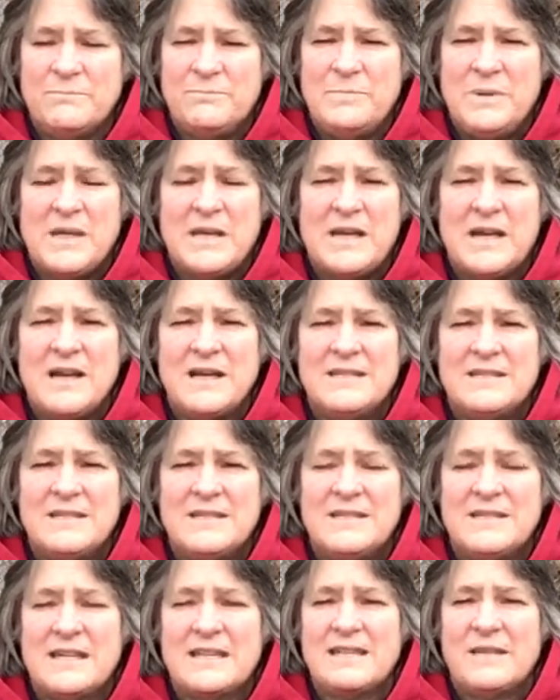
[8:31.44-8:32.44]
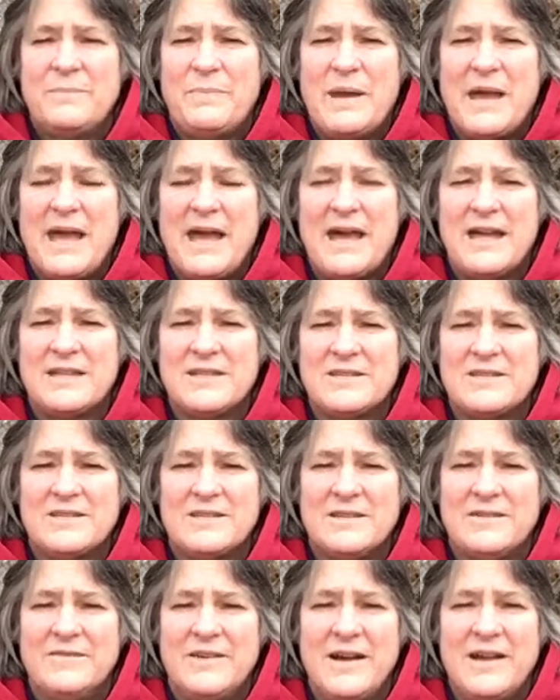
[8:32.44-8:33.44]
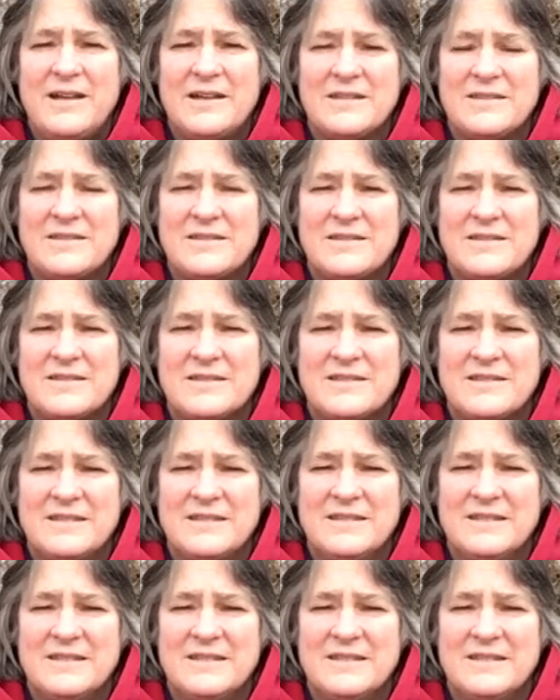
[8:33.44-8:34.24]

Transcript: because it's at the behest of us.